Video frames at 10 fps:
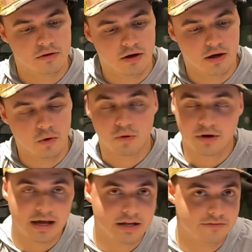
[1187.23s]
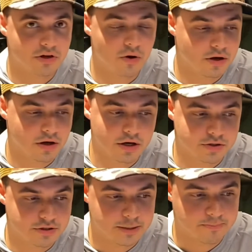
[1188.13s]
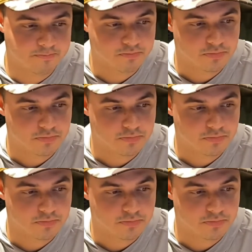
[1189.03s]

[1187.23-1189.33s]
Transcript: or not even going on a trip.